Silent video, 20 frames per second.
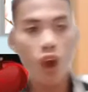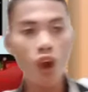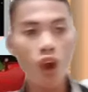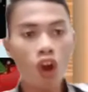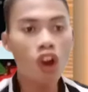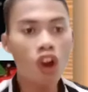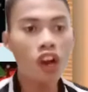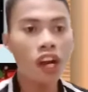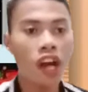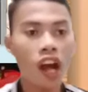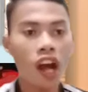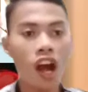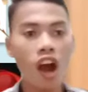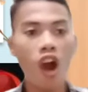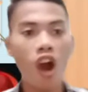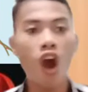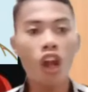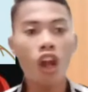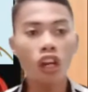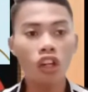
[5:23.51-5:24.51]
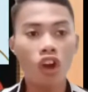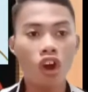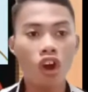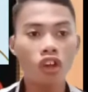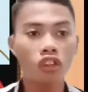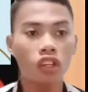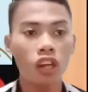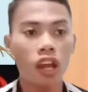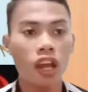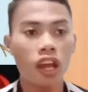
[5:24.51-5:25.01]
or all
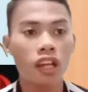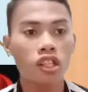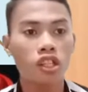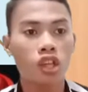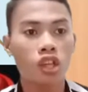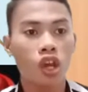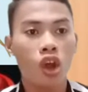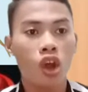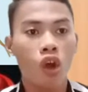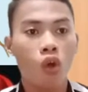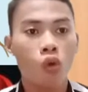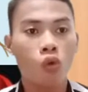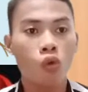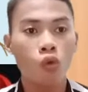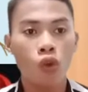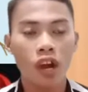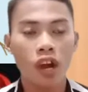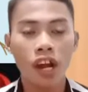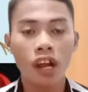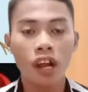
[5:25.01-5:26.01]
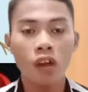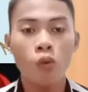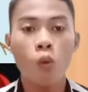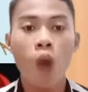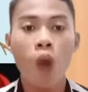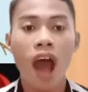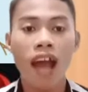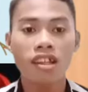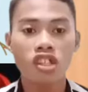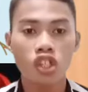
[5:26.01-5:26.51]
continents were
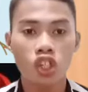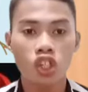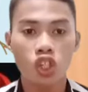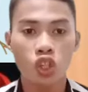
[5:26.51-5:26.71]
once